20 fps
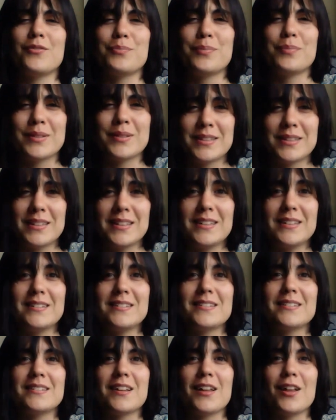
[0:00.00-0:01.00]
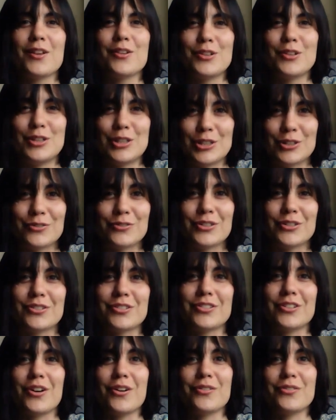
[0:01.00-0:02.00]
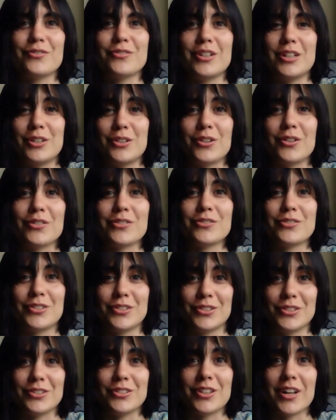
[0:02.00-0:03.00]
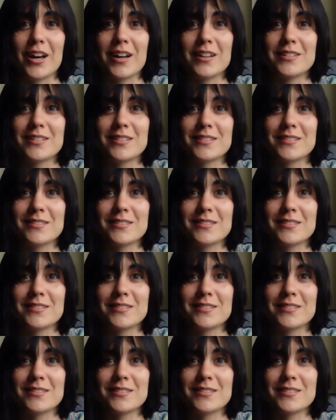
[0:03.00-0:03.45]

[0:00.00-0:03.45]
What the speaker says: Please love yourself enough to do that.